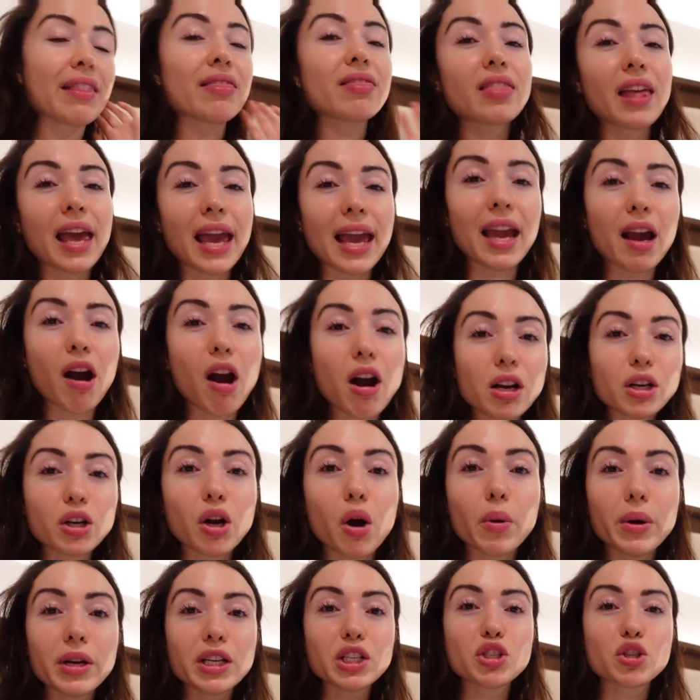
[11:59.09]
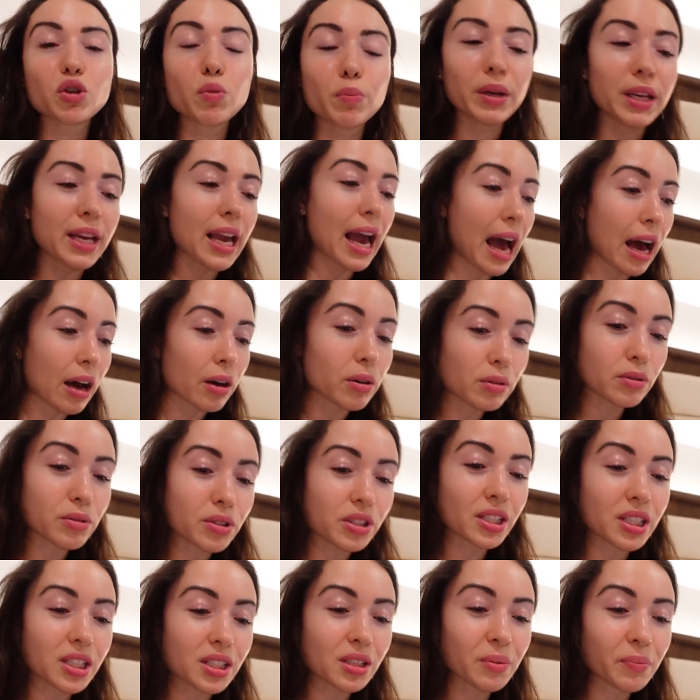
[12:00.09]
and they are going to be
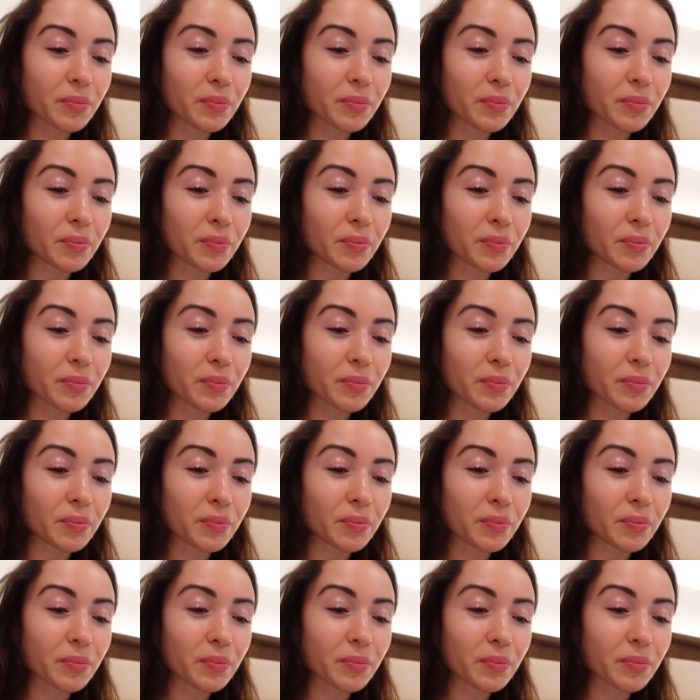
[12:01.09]
out